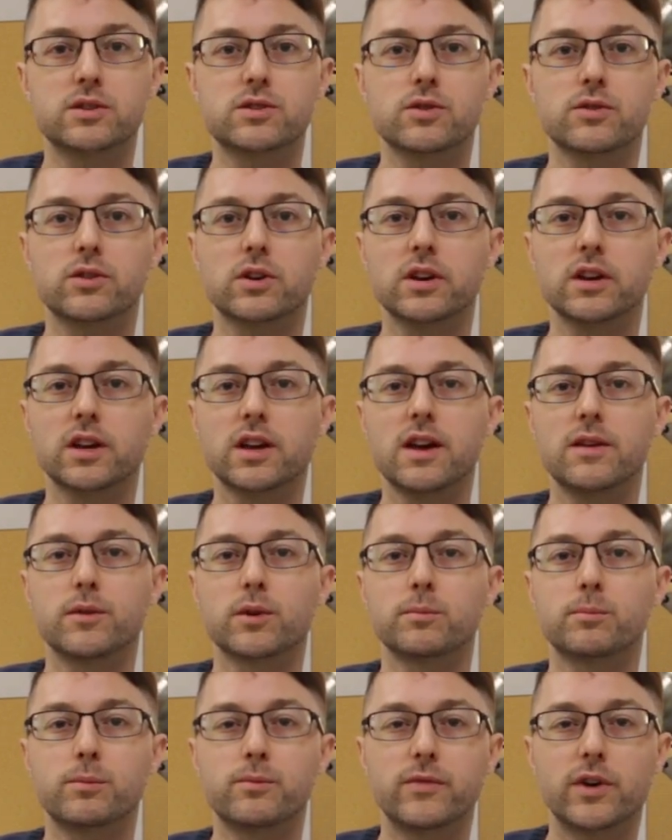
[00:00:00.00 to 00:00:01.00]
So they're going to have
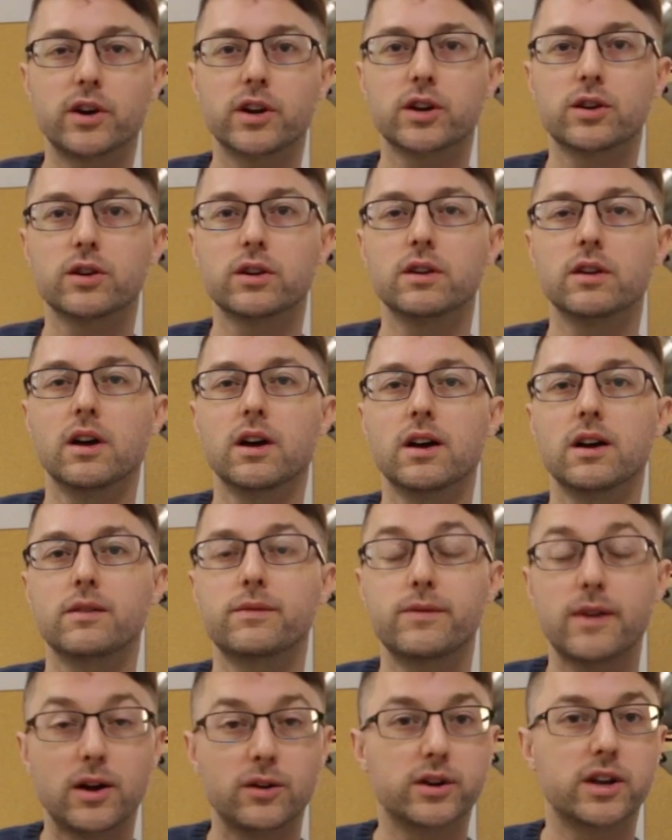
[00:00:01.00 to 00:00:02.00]
a very good
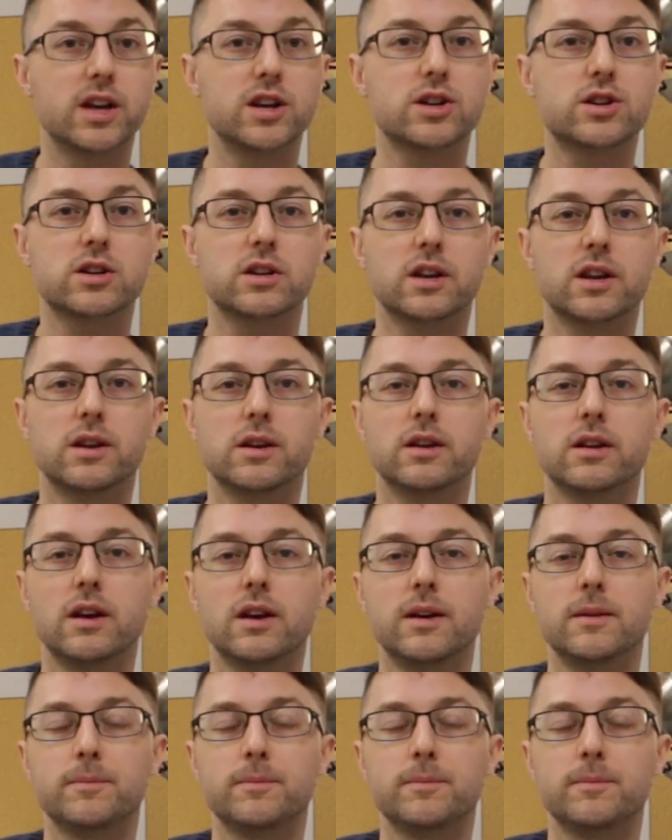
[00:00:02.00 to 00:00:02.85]
foundation in